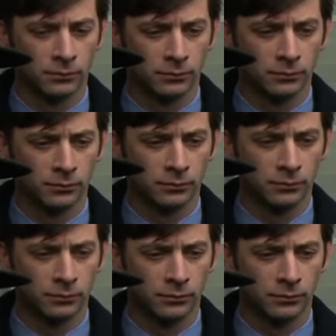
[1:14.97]

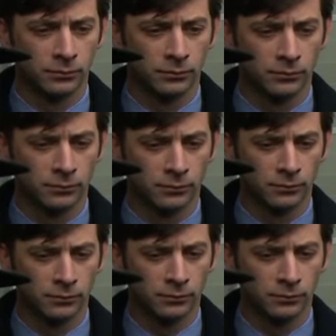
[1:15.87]

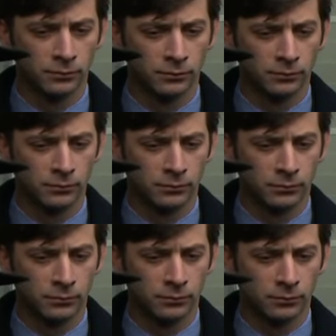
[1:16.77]

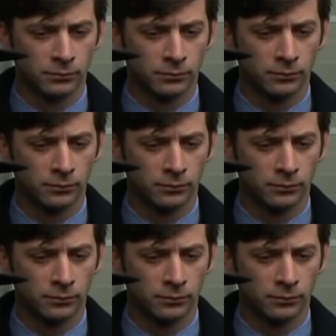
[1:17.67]
No words are spoken by the person on screen.